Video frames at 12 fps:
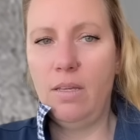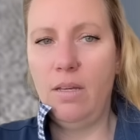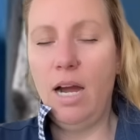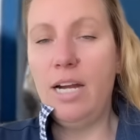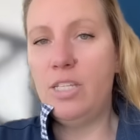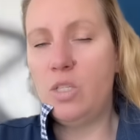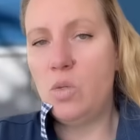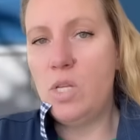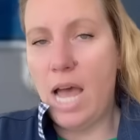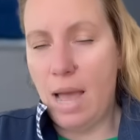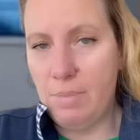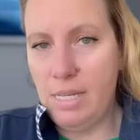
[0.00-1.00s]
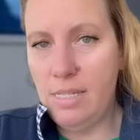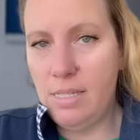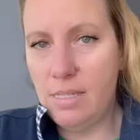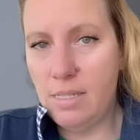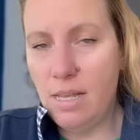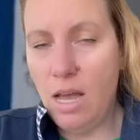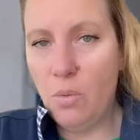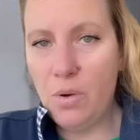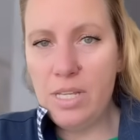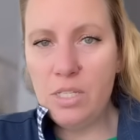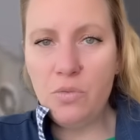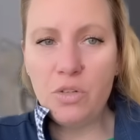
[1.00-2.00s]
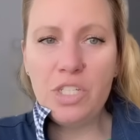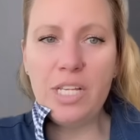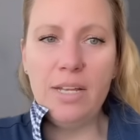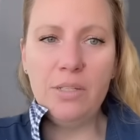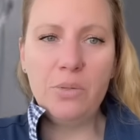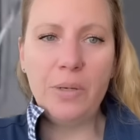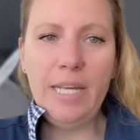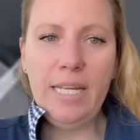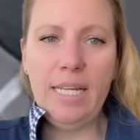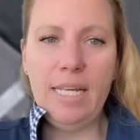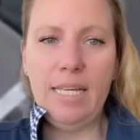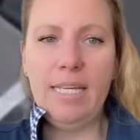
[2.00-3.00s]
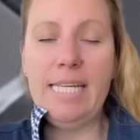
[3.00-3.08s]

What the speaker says: are tsunamis a risk for Santorini?